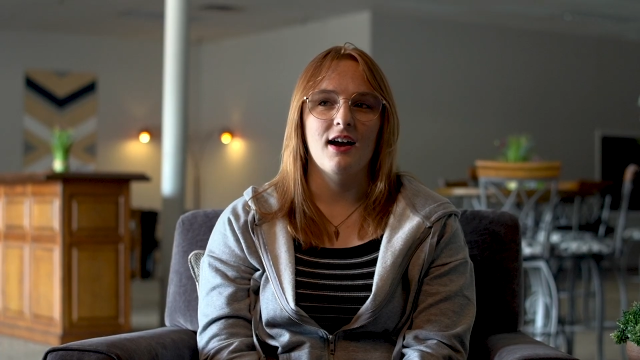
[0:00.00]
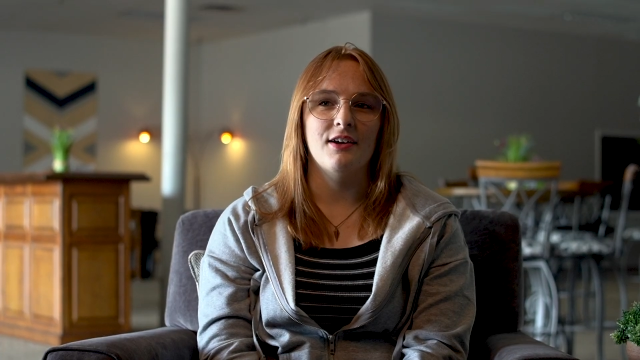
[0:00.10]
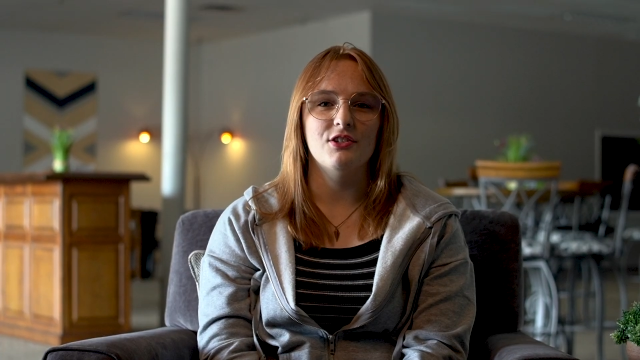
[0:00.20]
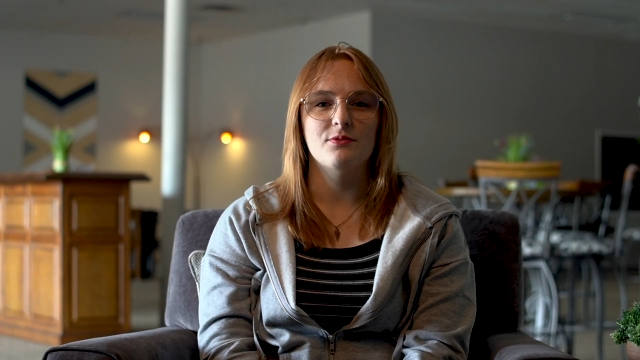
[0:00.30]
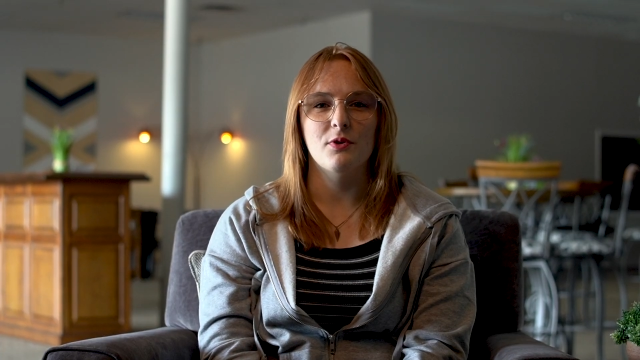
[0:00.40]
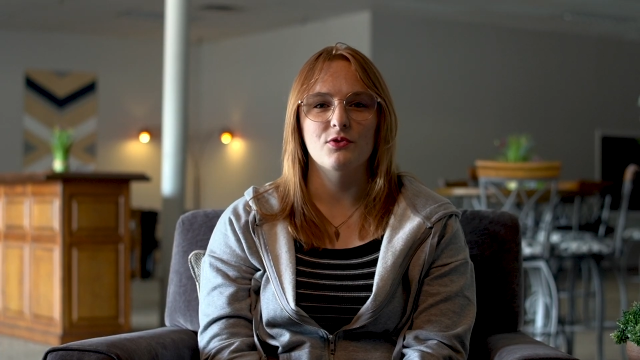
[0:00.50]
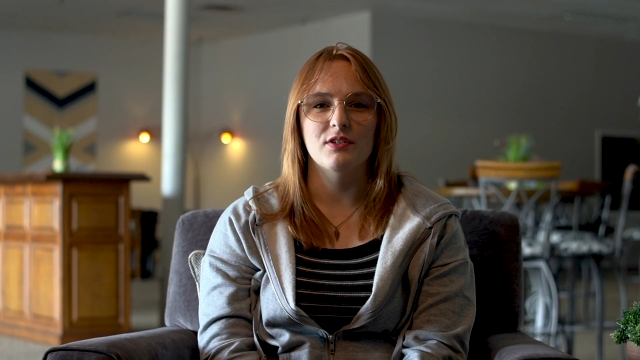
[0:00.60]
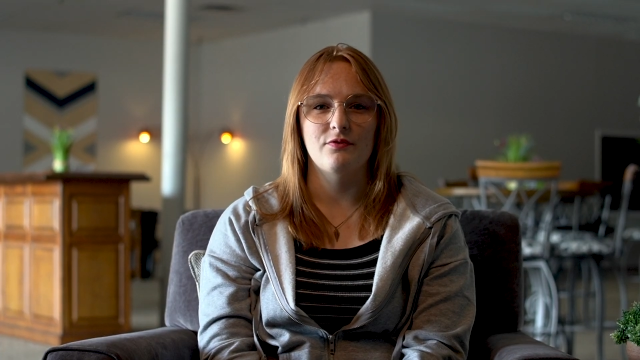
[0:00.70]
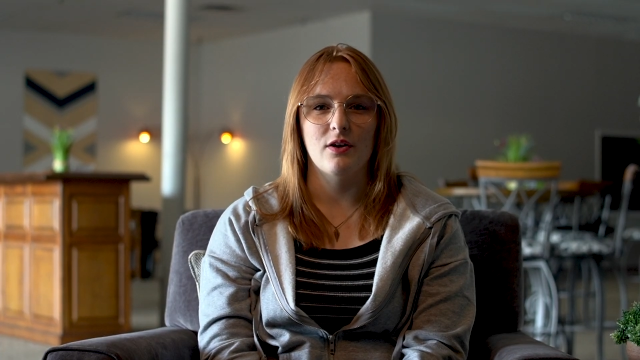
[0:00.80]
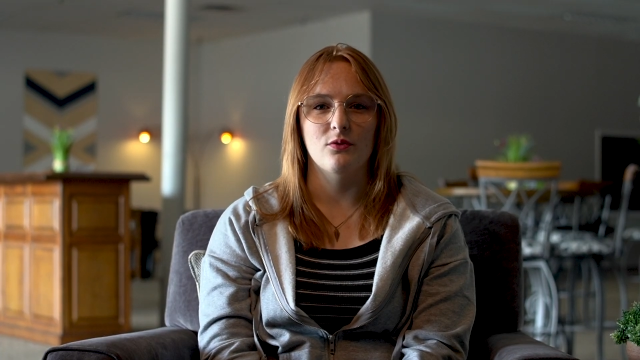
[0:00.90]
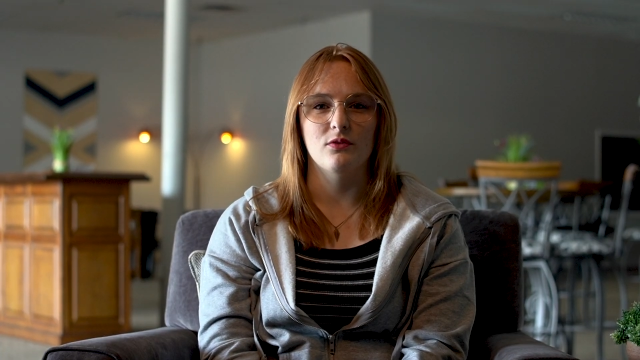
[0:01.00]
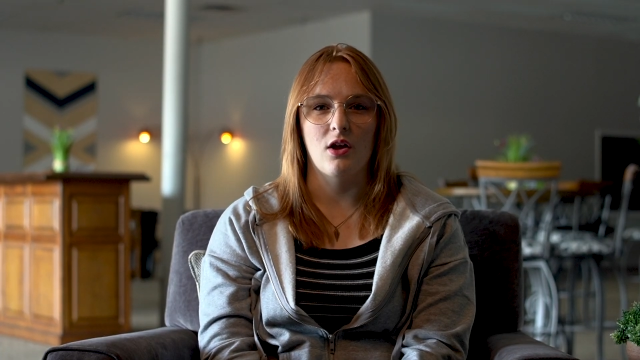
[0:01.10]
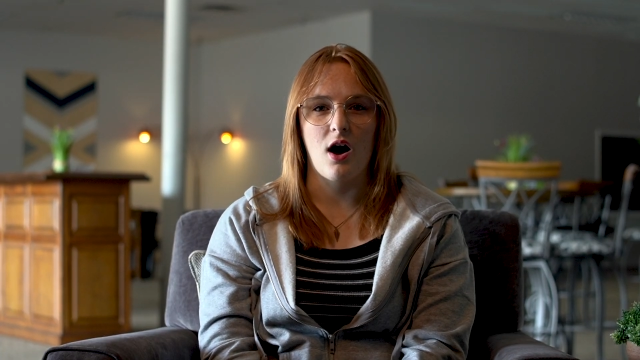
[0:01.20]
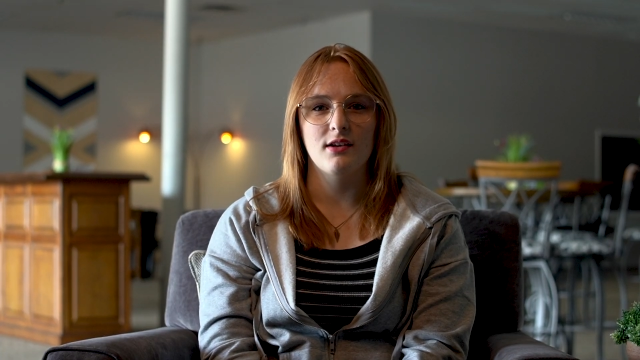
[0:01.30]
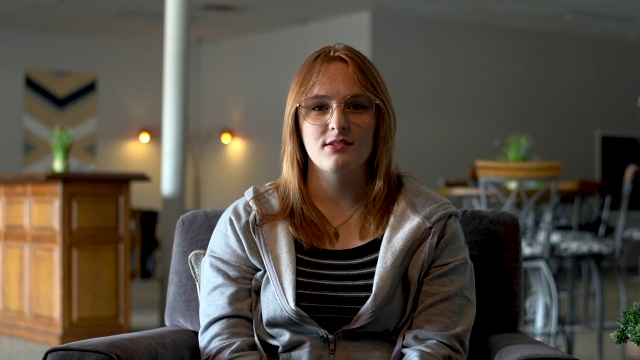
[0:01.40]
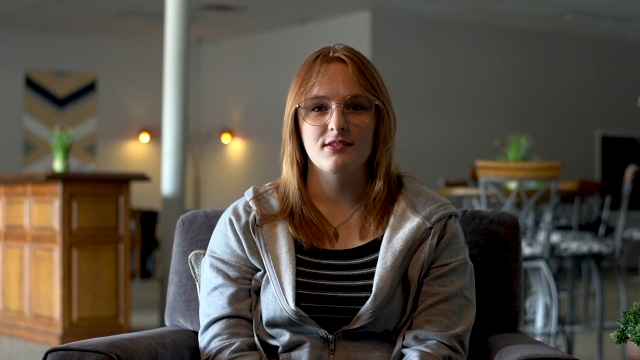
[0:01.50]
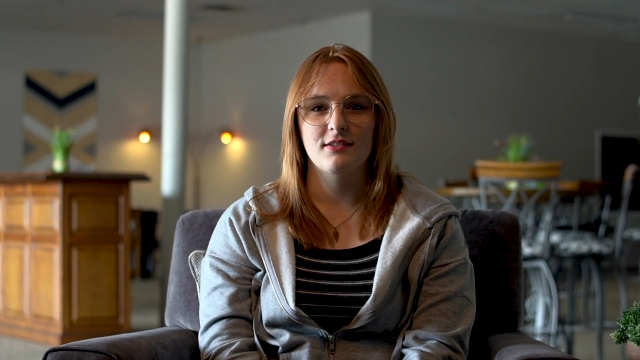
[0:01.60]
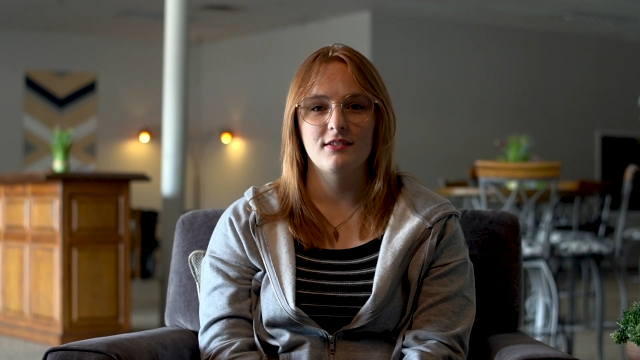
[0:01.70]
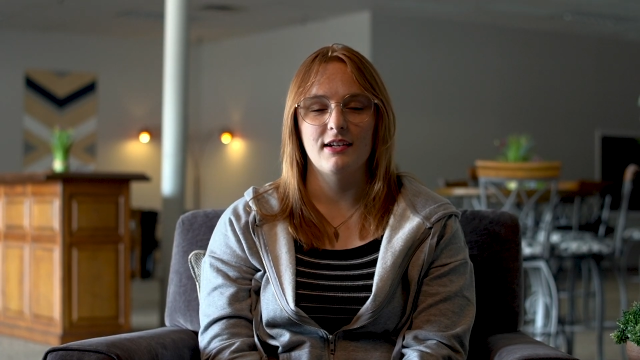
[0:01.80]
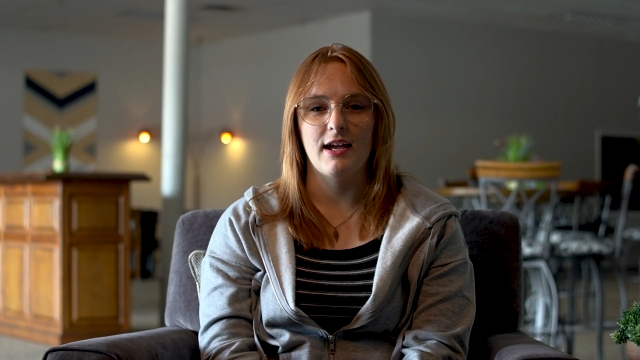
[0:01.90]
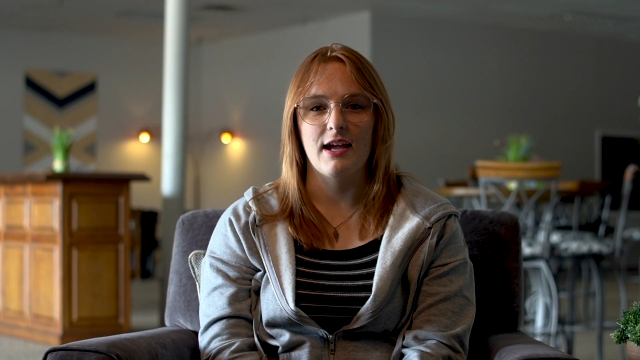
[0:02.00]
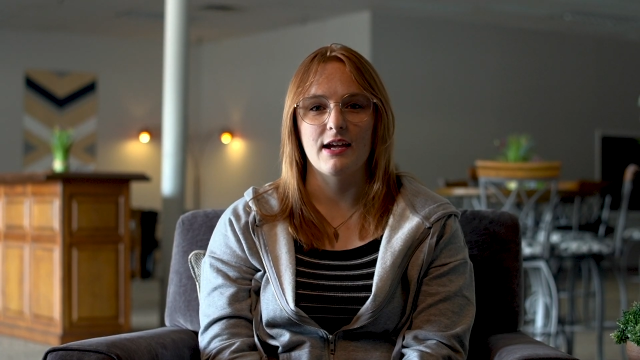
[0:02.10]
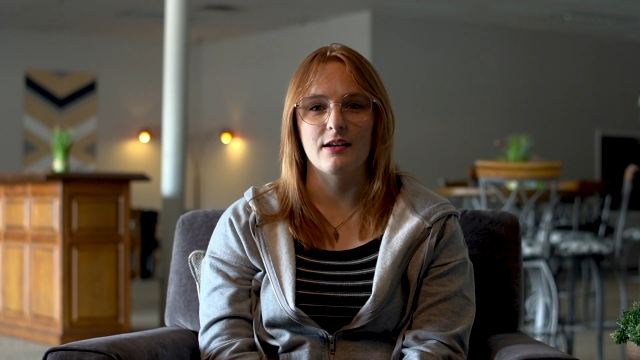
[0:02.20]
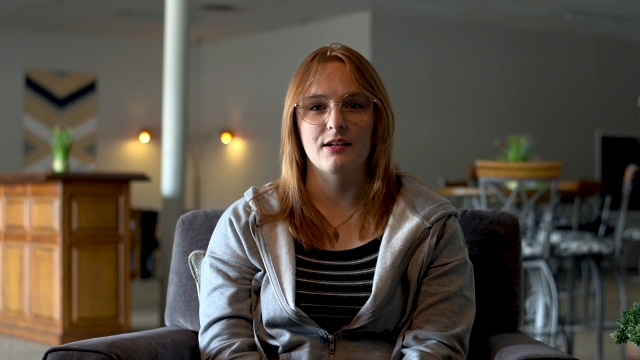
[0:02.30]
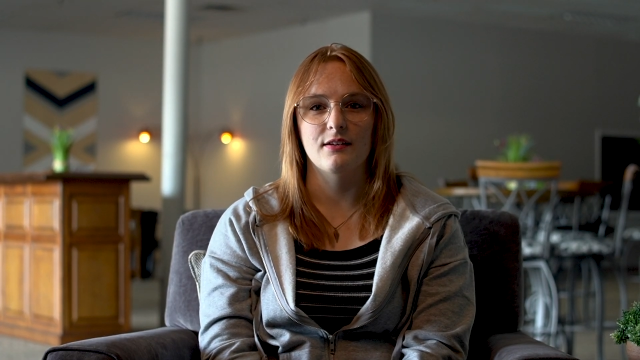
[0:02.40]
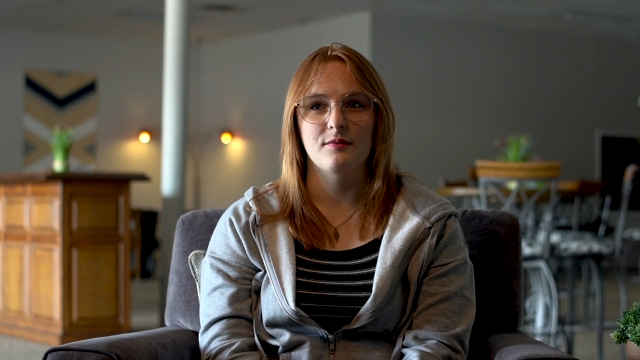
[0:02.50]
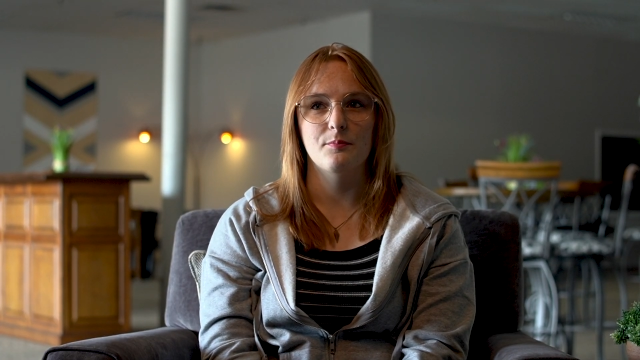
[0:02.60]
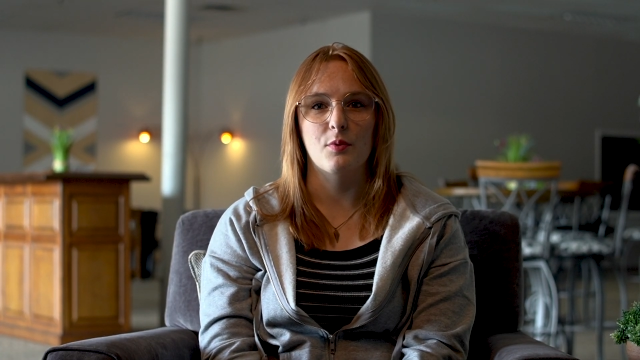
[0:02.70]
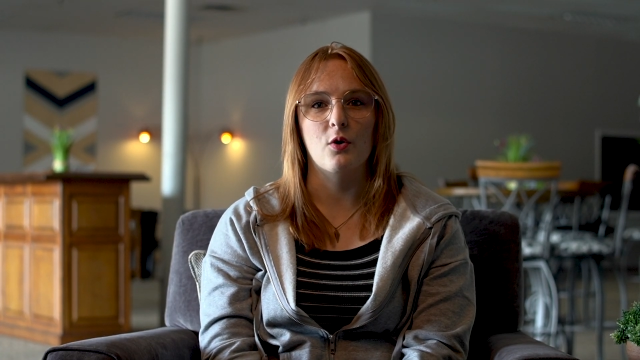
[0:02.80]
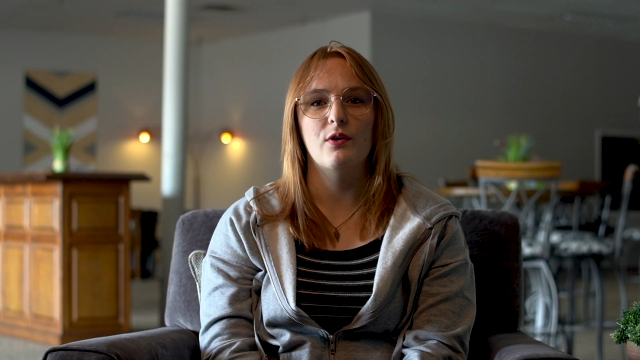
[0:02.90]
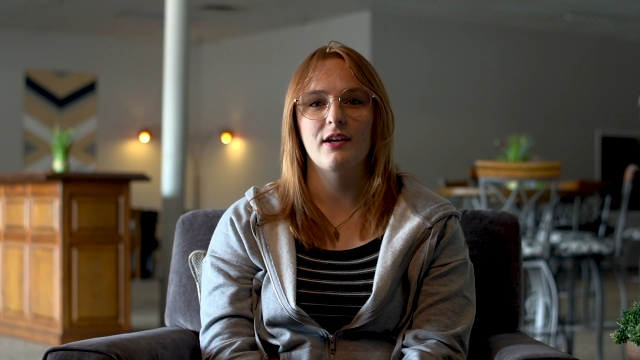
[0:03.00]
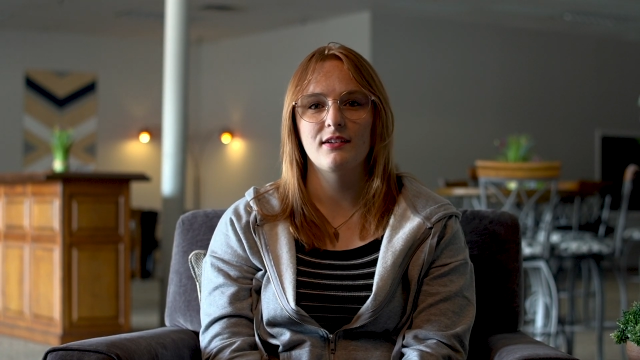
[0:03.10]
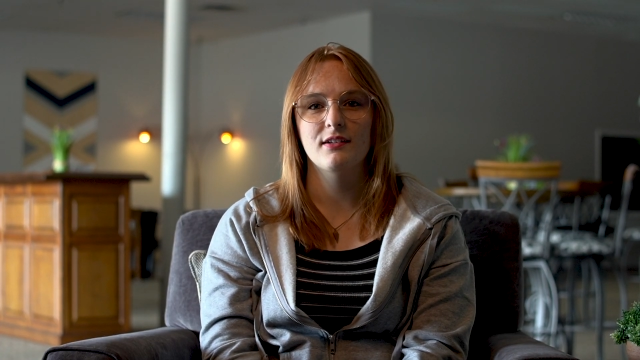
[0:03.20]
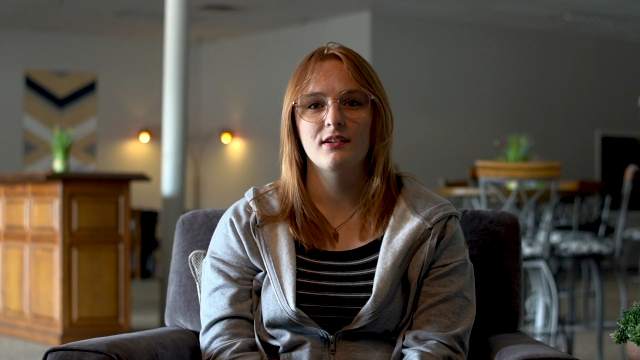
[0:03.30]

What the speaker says: I just mostly felt lost and broken.